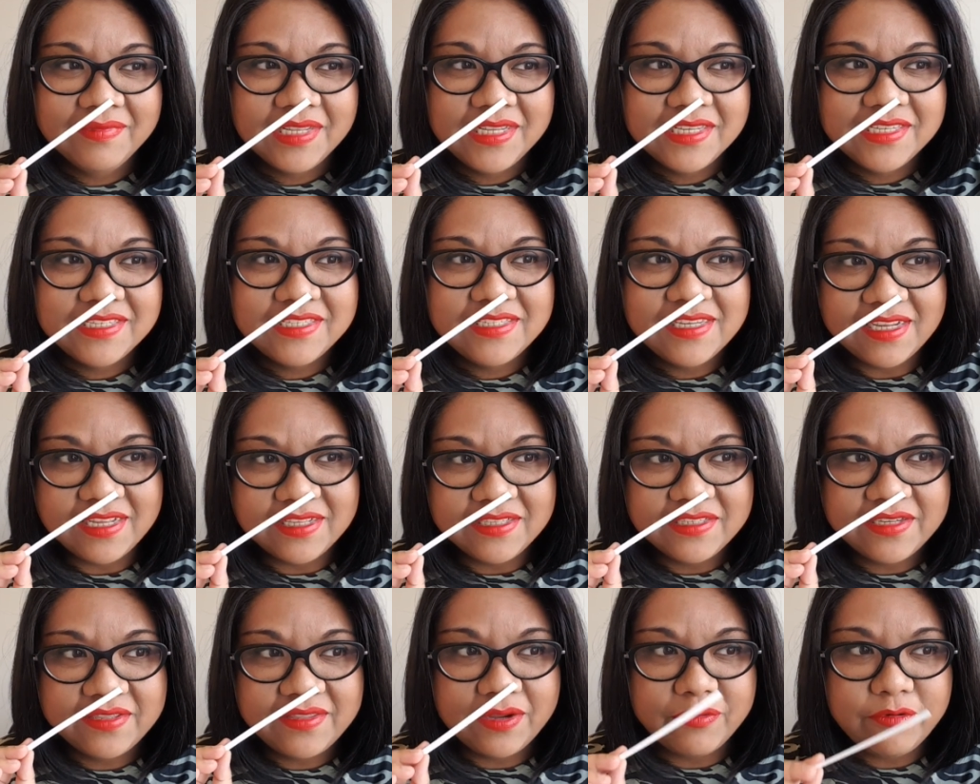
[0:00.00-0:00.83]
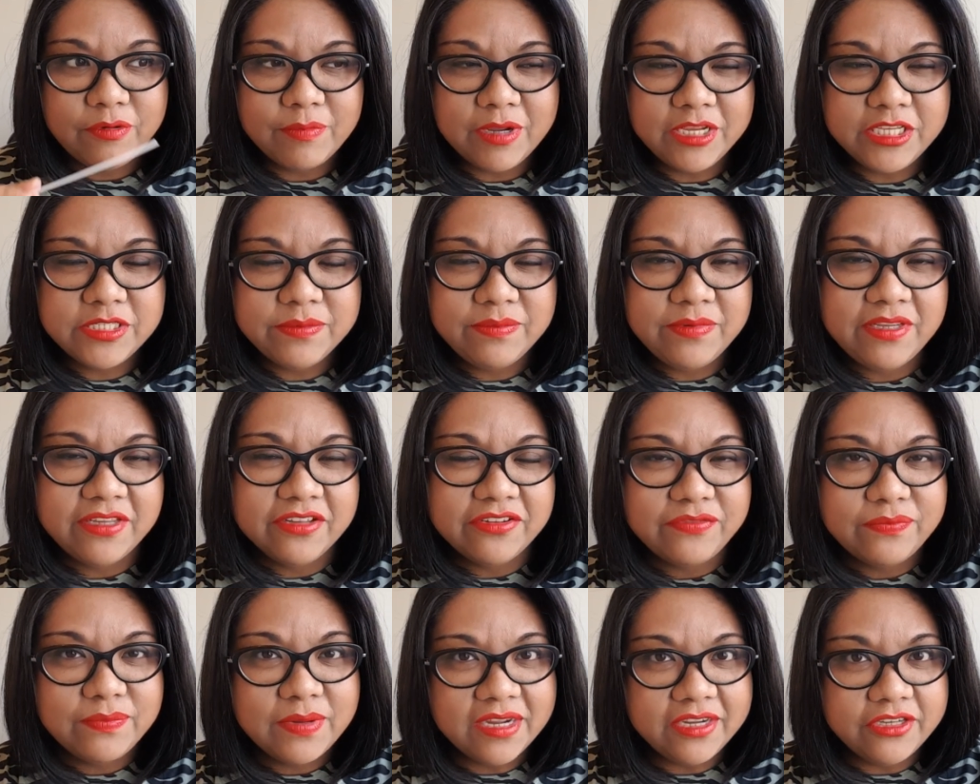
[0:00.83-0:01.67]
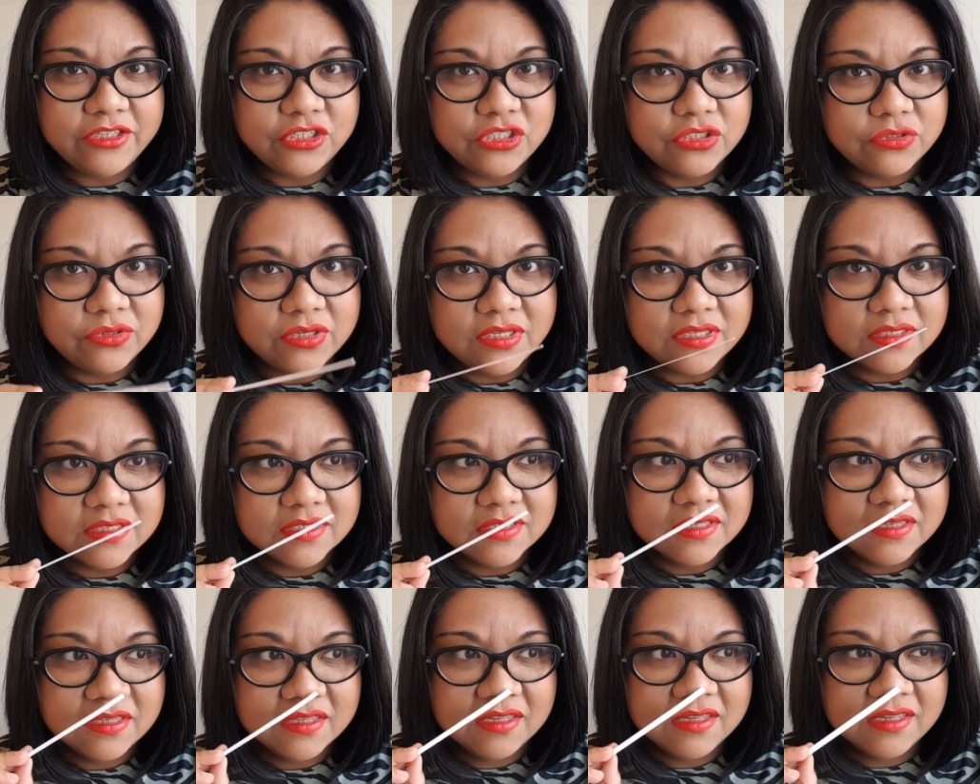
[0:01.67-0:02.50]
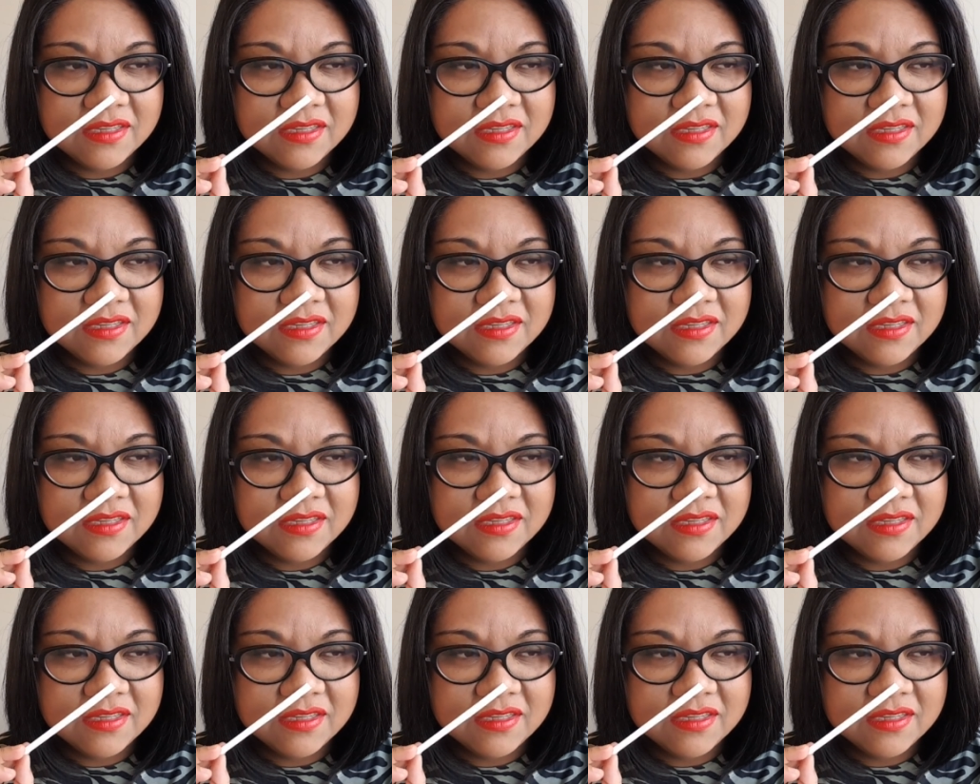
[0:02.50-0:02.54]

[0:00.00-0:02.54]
scent that reminds me of pine trees.